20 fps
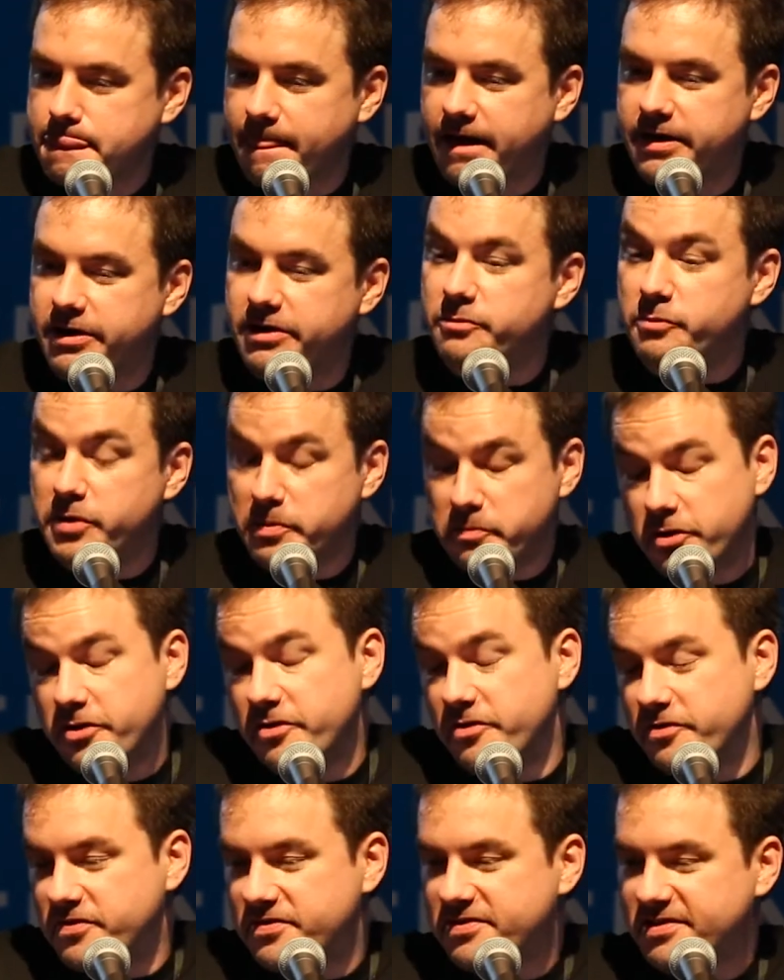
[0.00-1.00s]

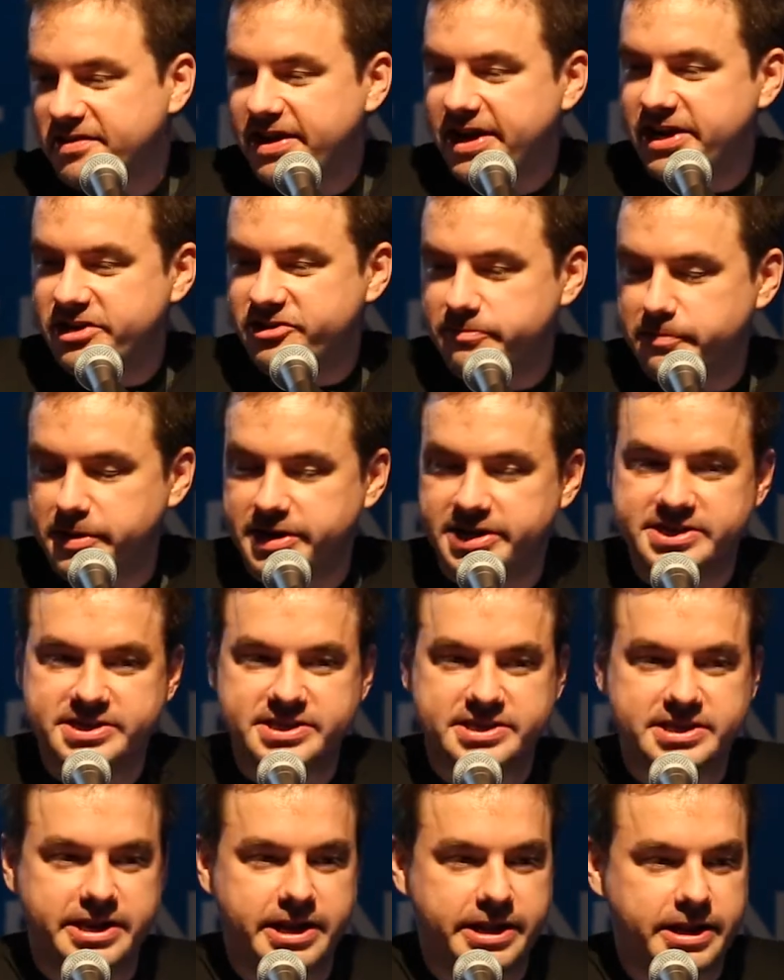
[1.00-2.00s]
removes a
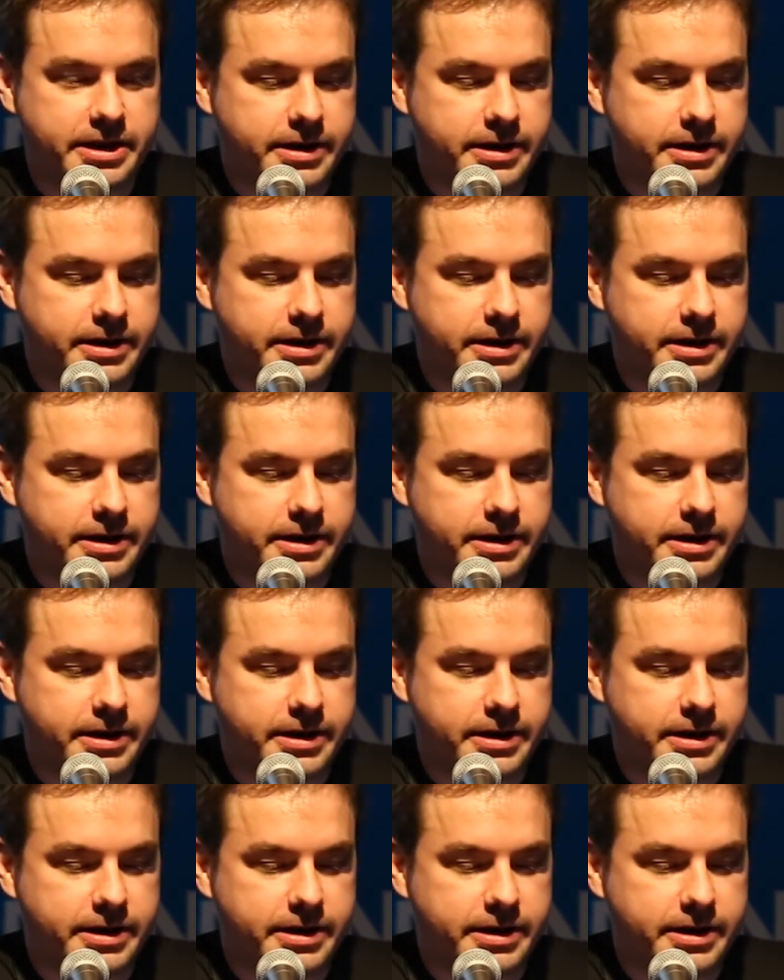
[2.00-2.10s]
tremendous